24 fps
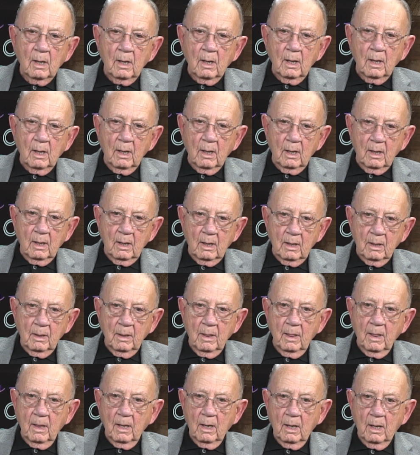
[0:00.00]
And
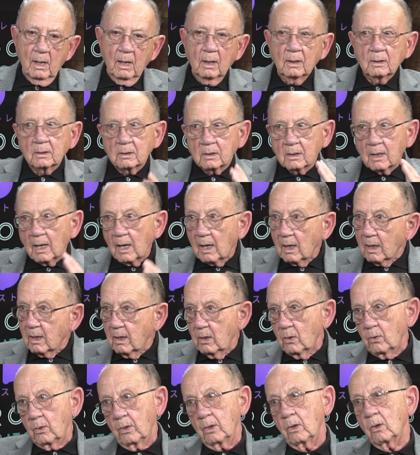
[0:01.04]
Scott
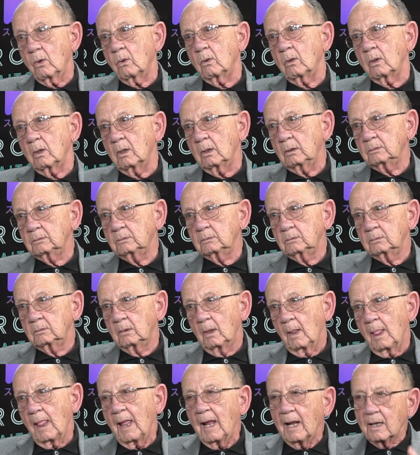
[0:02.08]
Garriola,
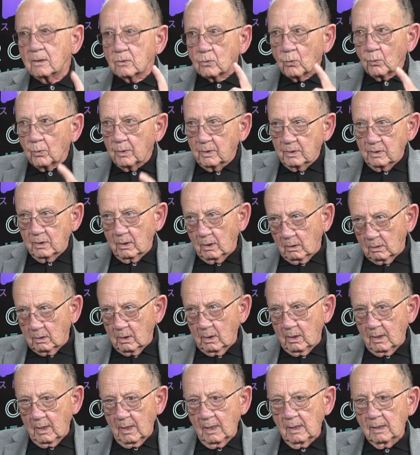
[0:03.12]
as a result
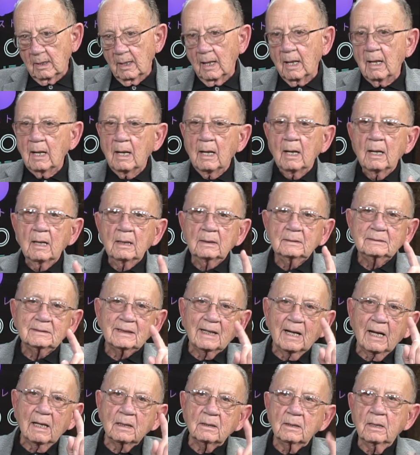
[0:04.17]
of that,
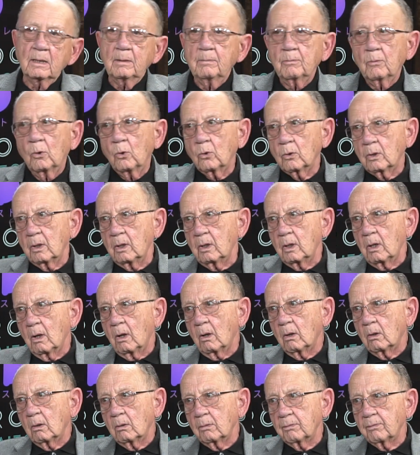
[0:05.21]
got demoted
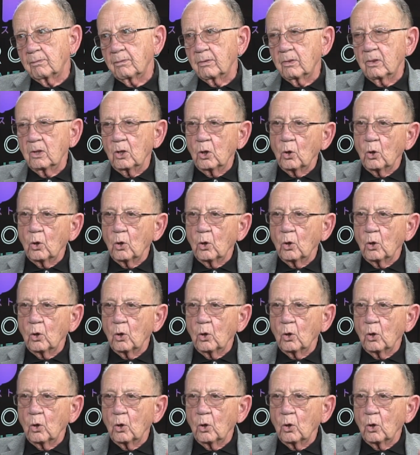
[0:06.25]
off the